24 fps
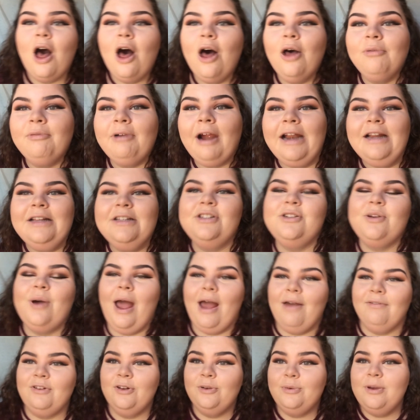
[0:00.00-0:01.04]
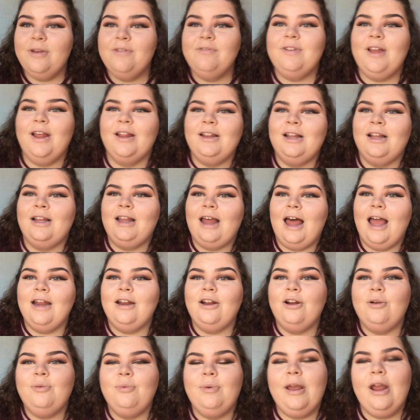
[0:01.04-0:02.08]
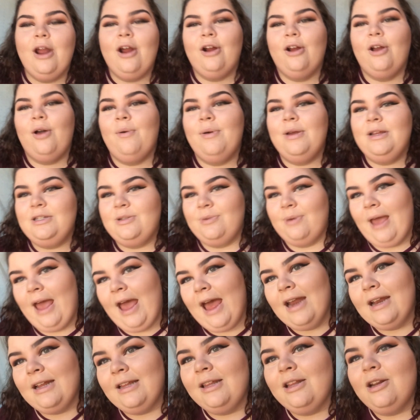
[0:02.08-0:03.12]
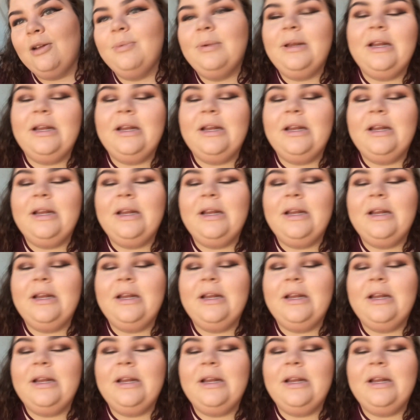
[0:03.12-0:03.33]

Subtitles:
Alrighty, so after we've done the liner, we are going to add a little